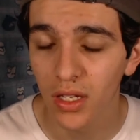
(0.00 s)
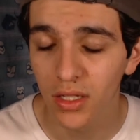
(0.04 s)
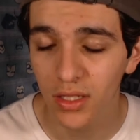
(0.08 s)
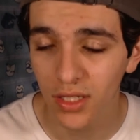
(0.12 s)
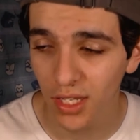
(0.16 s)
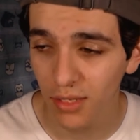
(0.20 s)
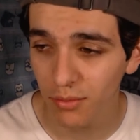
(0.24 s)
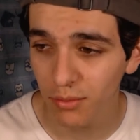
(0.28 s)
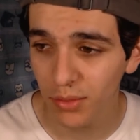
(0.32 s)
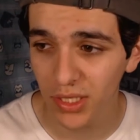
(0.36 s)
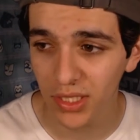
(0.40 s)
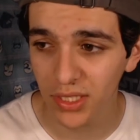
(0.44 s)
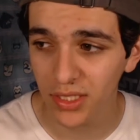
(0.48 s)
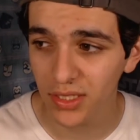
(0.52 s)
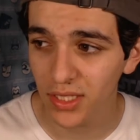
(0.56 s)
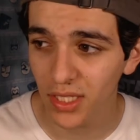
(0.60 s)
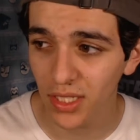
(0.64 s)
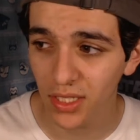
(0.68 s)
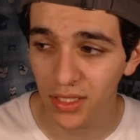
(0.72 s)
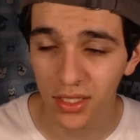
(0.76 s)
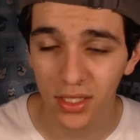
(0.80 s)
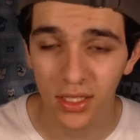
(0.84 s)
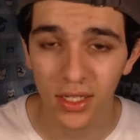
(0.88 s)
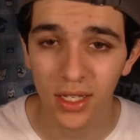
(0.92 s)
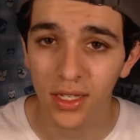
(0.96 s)
Not because
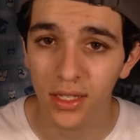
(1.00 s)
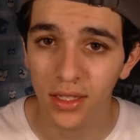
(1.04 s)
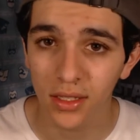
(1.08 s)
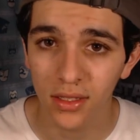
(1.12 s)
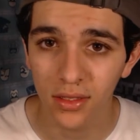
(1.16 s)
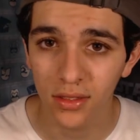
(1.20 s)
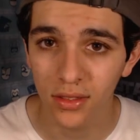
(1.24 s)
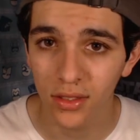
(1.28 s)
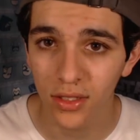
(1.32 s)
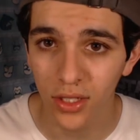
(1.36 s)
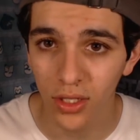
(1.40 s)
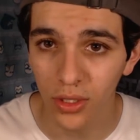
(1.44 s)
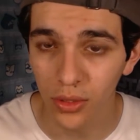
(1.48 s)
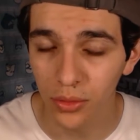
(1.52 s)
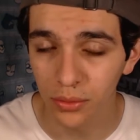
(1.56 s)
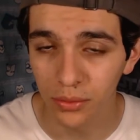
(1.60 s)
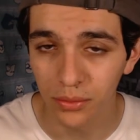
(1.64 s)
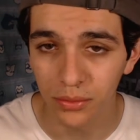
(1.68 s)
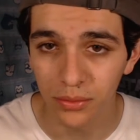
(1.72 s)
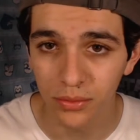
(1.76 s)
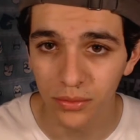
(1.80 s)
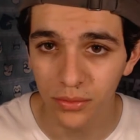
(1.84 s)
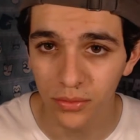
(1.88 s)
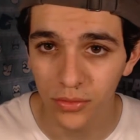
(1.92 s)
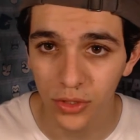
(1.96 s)
anything,
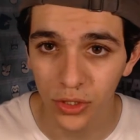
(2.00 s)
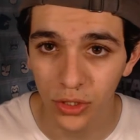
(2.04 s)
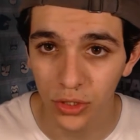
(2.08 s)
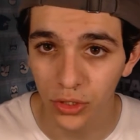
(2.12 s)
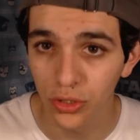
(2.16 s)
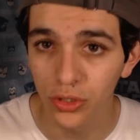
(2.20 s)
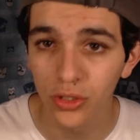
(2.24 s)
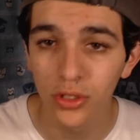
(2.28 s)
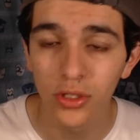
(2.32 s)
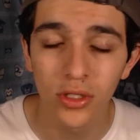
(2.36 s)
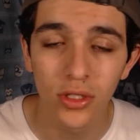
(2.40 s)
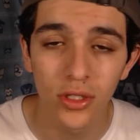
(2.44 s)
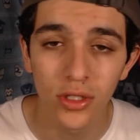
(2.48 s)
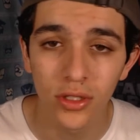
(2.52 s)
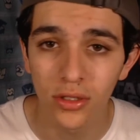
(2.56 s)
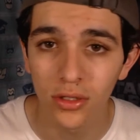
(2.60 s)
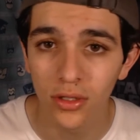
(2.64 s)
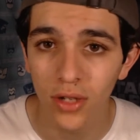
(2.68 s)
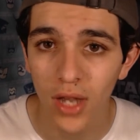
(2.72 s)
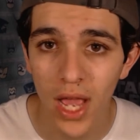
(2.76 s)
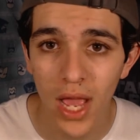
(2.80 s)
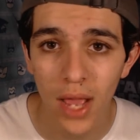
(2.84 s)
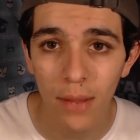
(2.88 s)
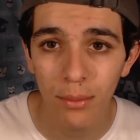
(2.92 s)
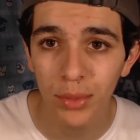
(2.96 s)
good or
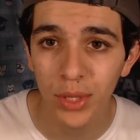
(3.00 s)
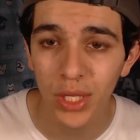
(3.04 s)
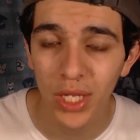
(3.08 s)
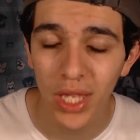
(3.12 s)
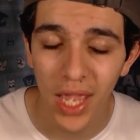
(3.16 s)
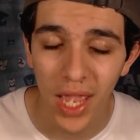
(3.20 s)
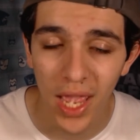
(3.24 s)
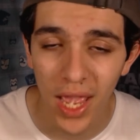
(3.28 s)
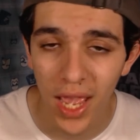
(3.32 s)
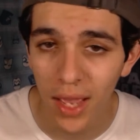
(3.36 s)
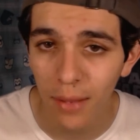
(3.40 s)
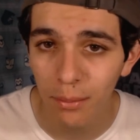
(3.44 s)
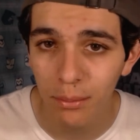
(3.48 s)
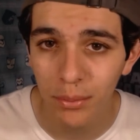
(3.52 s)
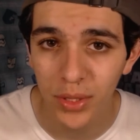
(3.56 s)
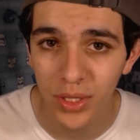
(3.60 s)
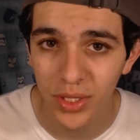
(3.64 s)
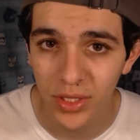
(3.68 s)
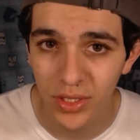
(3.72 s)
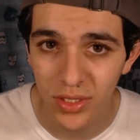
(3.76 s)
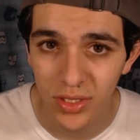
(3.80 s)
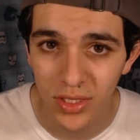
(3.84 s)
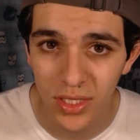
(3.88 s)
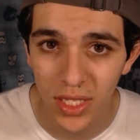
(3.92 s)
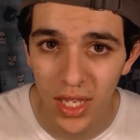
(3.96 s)
happy
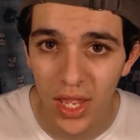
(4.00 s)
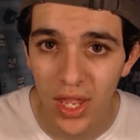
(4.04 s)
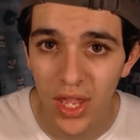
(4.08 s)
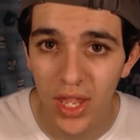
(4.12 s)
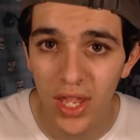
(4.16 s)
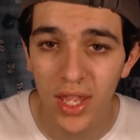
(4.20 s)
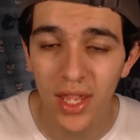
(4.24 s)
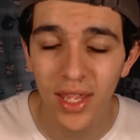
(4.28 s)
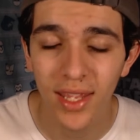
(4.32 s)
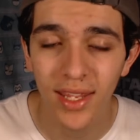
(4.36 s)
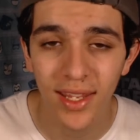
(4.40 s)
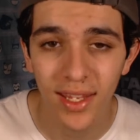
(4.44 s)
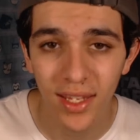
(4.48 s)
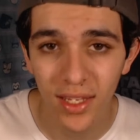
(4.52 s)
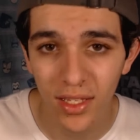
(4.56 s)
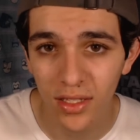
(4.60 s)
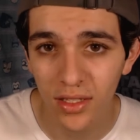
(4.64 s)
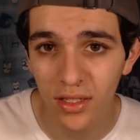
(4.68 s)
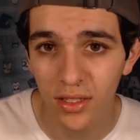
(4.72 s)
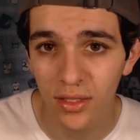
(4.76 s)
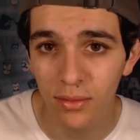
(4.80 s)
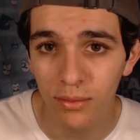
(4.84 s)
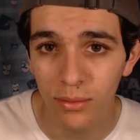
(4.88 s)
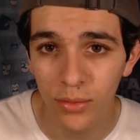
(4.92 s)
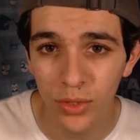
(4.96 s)
happens
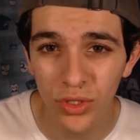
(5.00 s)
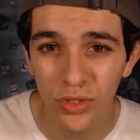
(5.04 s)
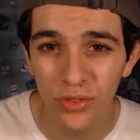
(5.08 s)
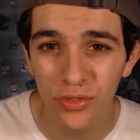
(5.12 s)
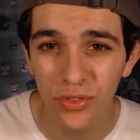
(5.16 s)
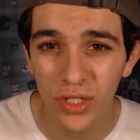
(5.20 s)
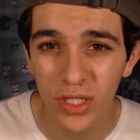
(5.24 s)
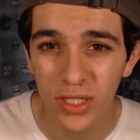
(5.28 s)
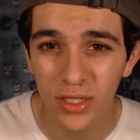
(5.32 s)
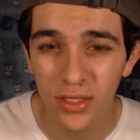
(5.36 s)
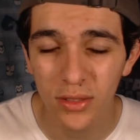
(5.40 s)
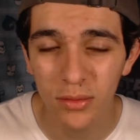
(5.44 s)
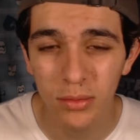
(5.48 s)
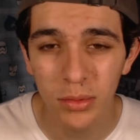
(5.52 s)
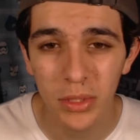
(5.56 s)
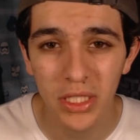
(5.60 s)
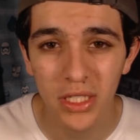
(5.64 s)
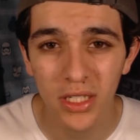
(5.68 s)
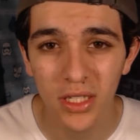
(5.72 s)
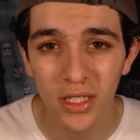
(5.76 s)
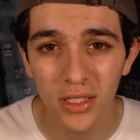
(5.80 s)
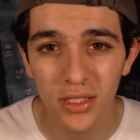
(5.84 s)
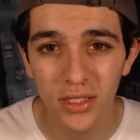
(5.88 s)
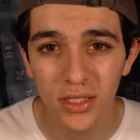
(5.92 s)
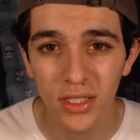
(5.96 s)
in the movie, is
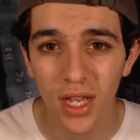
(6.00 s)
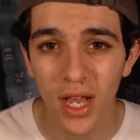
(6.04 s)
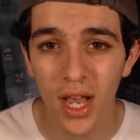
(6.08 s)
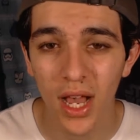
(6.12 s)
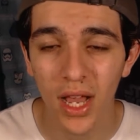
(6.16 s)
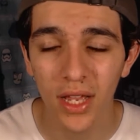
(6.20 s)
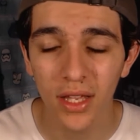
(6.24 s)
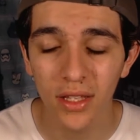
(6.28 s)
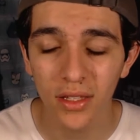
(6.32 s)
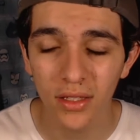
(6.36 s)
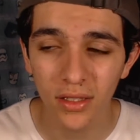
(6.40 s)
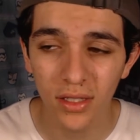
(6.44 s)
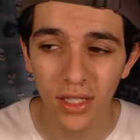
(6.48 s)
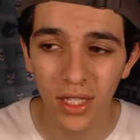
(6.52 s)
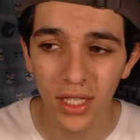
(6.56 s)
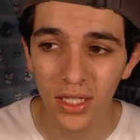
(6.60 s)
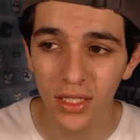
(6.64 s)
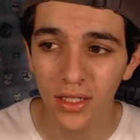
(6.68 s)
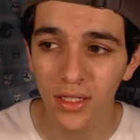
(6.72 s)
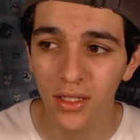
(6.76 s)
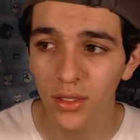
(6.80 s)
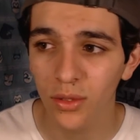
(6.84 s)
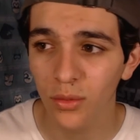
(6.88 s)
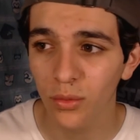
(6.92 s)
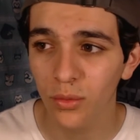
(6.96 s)
because I
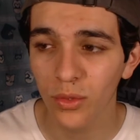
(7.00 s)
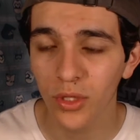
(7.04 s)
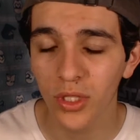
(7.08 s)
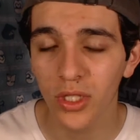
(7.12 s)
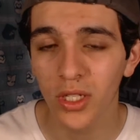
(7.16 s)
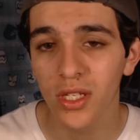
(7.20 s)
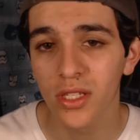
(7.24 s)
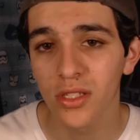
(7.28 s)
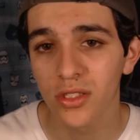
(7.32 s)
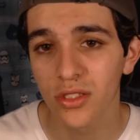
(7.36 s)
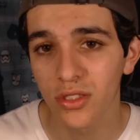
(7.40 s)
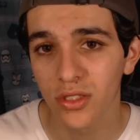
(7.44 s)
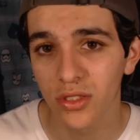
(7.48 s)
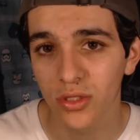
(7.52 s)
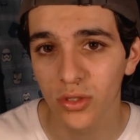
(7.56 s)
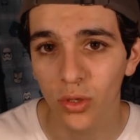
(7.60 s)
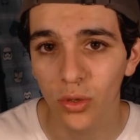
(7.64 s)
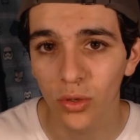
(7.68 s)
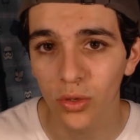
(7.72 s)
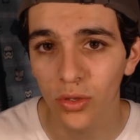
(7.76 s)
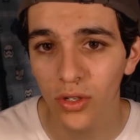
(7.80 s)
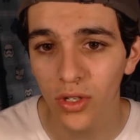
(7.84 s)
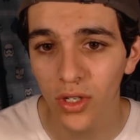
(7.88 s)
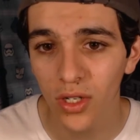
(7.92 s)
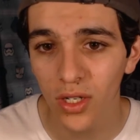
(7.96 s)
like it when a
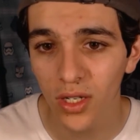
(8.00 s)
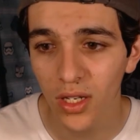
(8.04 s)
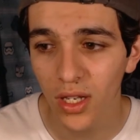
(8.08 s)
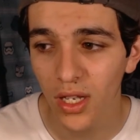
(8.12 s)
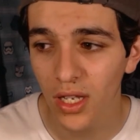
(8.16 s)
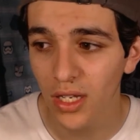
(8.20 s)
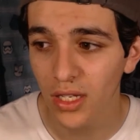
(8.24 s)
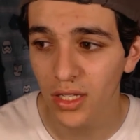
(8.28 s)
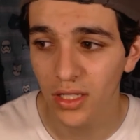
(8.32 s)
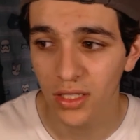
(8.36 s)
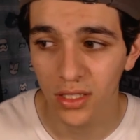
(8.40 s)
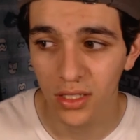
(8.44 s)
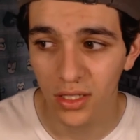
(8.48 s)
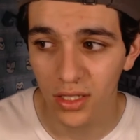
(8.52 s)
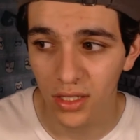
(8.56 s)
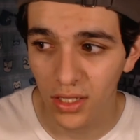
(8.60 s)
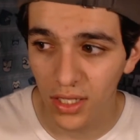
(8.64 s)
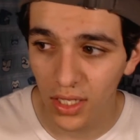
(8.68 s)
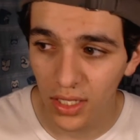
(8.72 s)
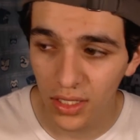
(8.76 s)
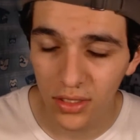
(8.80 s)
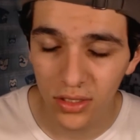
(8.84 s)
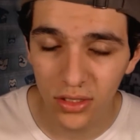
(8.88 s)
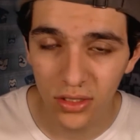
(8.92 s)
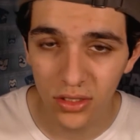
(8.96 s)
story
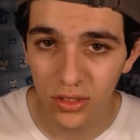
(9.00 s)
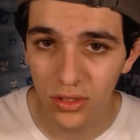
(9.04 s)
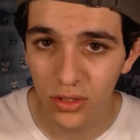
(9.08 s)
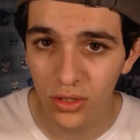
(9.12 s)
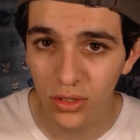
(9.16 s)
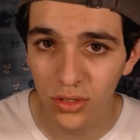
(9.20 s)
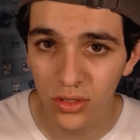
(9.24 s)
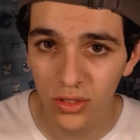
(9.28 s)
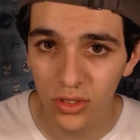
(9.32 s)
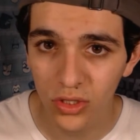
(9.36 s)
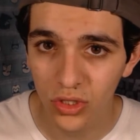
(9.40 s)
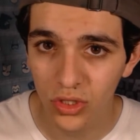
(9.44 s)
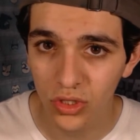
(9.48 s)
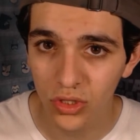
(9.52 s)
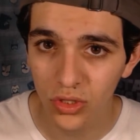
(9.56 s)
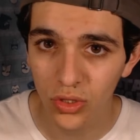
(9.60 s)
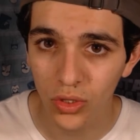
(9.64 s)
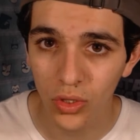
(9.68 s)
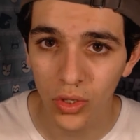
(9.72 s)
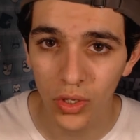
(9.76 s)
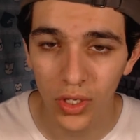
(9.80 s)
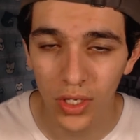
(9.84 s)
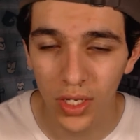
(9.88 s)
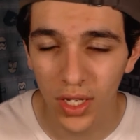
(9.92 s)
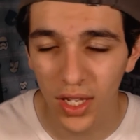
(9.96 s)
gets to the
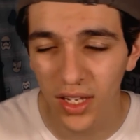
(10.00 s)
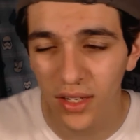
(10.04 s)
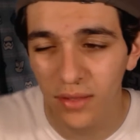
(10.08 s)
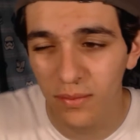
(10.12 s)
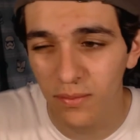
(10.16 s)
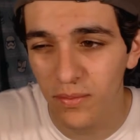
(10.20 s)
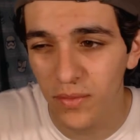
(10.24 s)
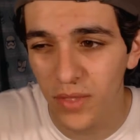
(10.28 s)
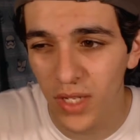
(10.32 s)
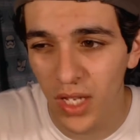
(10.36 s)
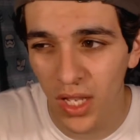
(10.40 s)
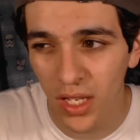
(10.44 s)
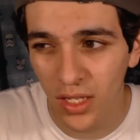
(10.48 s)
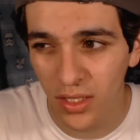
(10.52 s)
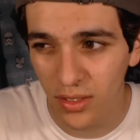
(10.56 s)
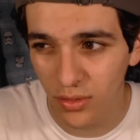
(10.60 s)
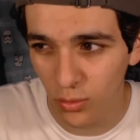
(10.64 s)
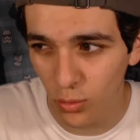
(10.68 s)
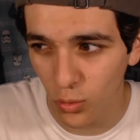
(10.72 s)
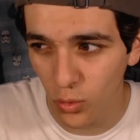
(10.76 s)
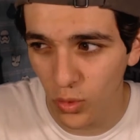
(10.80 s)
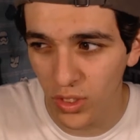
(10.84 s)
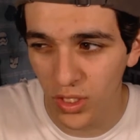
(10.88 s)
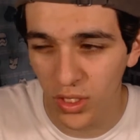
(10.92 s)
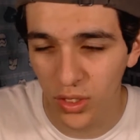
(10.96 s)
story. I'm not
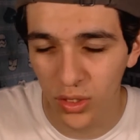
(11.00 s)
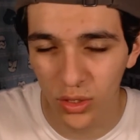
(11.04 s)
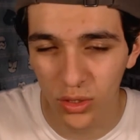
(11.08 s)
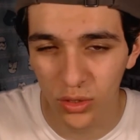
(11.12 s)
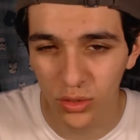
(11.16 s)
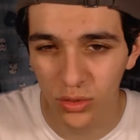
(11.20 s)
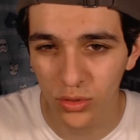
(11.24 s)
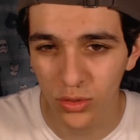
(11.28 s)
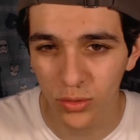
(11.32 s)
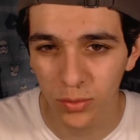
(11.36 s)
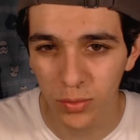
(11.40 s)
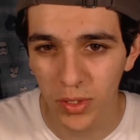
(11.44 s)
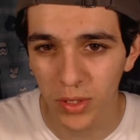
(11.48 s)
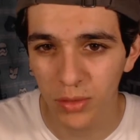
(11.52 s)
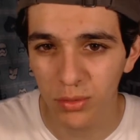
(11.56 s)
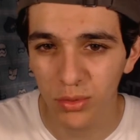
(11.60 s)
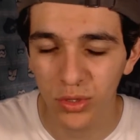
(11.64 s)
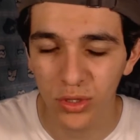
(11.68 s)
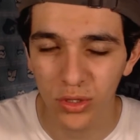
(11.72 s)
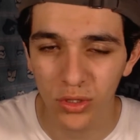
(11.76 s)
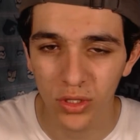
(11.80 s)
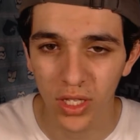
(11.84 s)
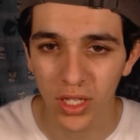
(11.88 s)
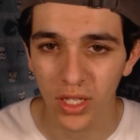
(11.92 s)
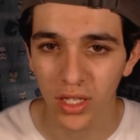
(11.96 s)
one of those
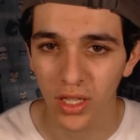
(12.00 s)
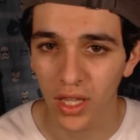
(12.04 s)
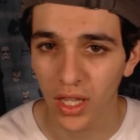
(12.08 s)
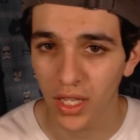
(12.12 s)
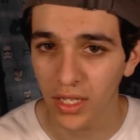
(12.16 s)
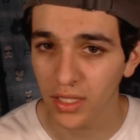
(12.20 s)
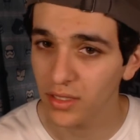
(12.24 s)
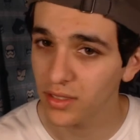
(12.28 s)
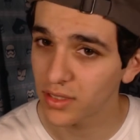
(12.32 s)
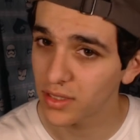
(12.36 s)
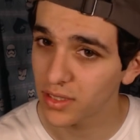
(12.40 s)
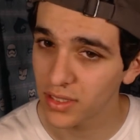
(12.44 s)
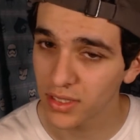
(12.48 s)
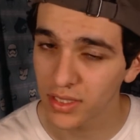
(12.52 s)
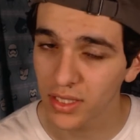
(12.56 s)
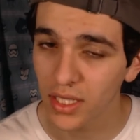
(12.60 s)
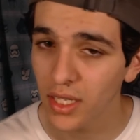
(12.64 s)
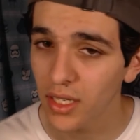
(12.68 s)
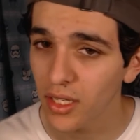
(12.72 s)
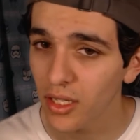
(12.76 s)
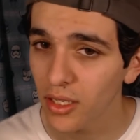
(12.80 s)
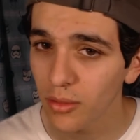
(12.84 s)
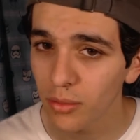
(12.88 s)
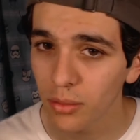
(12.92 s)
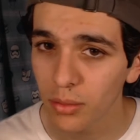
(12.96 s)
people that like
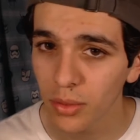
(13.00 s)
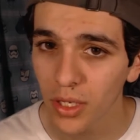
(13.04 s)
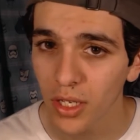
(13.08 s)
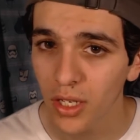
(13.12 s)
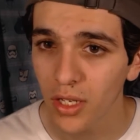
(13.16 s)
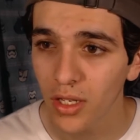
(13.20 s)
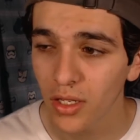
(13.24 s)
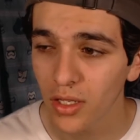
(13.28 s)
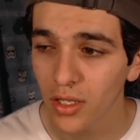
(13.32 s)
setup.